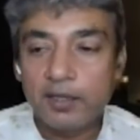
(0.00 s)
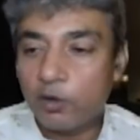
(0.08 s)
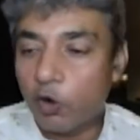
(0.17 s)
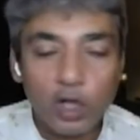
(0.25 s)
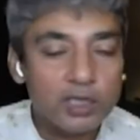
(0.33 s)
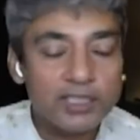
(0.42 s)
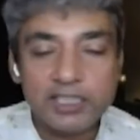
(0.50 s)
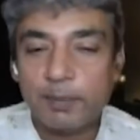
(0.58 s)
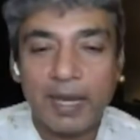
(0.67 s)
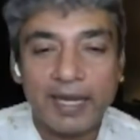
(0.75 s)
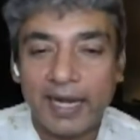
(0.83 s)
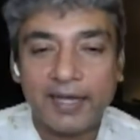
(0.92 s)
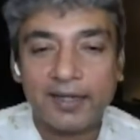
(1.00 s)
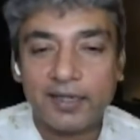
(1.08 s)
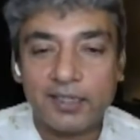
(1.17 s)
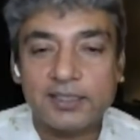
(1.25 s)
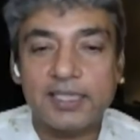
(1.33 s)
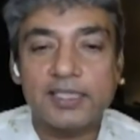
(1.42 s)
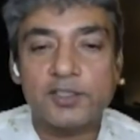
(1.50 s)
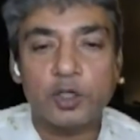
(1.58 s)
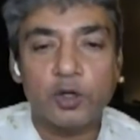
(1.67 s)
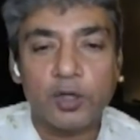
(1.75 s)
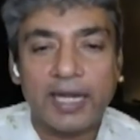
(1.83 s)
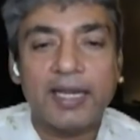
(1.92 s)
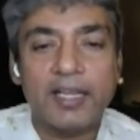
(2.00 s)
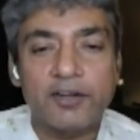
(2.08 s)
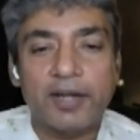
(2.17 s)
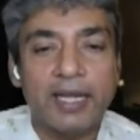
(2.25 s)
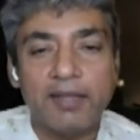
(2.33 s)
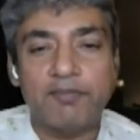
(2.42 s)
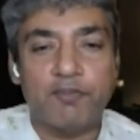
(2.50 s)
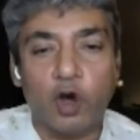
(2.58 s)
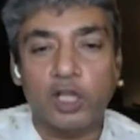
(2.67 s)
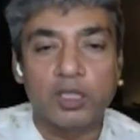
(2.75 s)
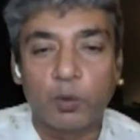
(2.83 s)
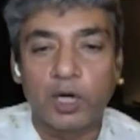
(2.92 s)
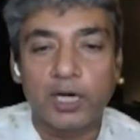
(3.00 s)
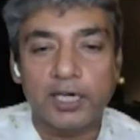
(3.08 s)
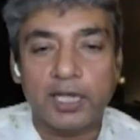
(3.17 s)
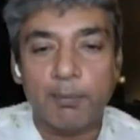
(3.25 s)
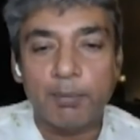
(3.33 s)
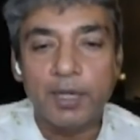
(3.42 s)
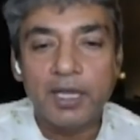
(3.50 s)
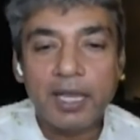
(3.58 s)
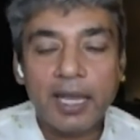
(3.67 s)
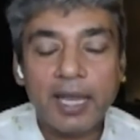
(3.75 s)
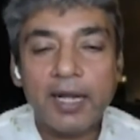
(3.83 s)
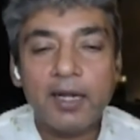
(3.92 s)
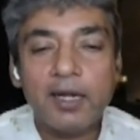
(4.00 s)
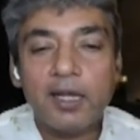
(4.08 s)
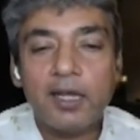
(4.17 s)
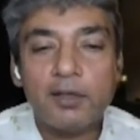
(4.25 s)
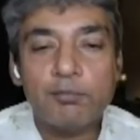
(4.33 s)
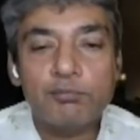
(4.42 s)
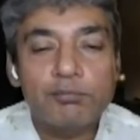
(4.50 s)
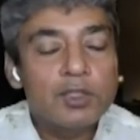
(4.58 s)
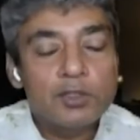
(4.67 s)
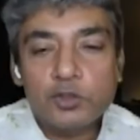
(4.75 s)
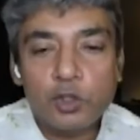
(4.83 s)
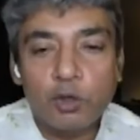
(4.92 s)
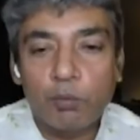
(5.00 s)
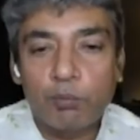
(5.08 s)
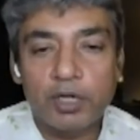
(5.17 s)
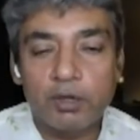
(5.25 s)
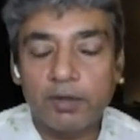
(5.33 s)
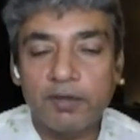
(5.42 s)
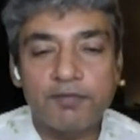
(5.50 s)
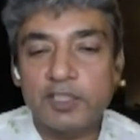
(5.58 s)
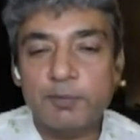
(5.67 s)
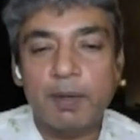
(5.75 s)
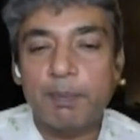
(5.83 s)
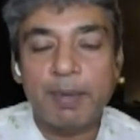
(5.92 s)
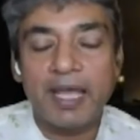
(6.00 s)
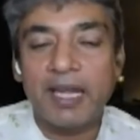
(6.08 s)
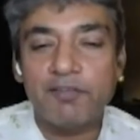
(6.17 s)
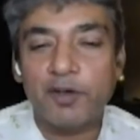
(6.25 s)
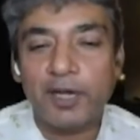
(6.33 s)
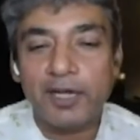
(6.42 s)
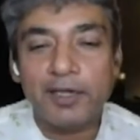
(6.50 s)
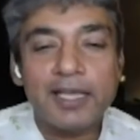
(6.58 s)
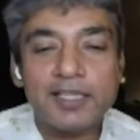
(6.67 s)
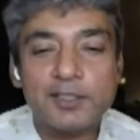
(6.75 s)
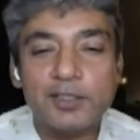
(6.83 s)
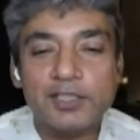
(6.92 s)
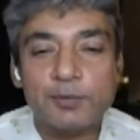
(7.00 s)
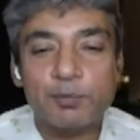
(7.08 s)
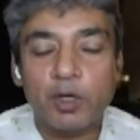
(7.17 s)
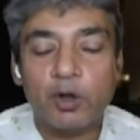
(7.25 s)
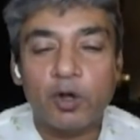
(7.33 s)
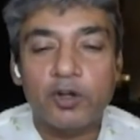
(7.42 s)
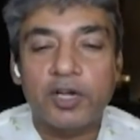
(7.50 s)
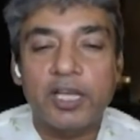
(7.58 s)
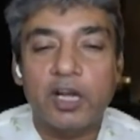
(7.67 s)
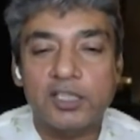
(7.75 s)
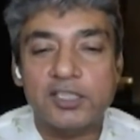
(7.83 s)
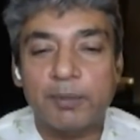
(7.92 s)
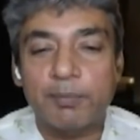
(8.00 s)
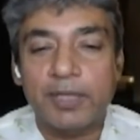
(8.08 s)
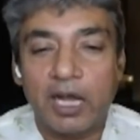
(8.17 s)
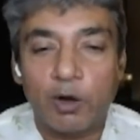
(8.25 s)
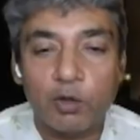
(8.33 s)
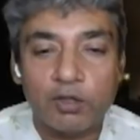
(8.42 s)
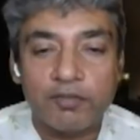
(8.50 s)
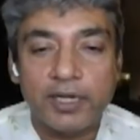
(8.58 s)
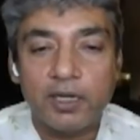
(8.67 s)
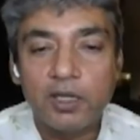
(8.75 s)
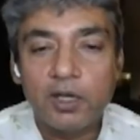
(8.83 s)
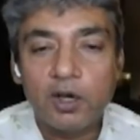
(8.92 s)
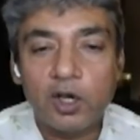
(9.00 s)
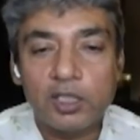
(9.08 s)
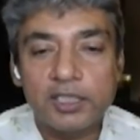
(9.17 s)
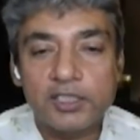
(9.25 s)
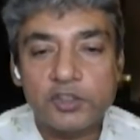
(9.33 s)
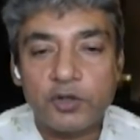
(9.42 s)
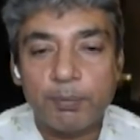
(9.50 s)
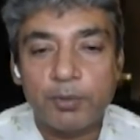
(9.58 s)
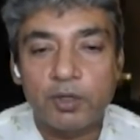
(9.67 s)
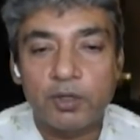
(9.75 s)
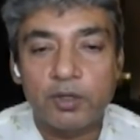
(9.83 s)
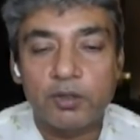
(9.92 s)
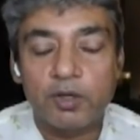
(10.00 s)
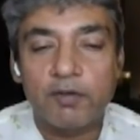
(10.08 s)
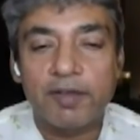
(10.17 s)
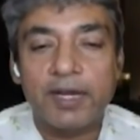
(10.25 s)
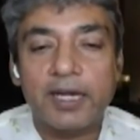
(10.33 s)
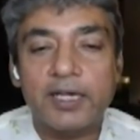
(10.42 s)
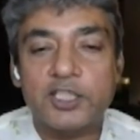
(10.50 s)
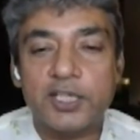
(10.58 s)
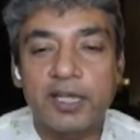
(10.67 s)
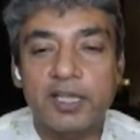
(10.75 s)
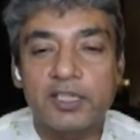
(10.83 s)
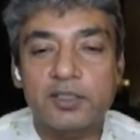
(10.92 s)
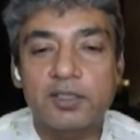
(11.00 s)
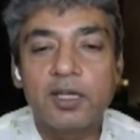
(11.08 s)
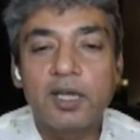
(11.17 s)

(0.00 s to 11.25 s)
all these bilaterals as, you know, getting ready for the World Cup. And so, you know, if he's preparing for it, yes, he's, you know, already got something out of it on this trip. You know, you got Venkatesh Ayers,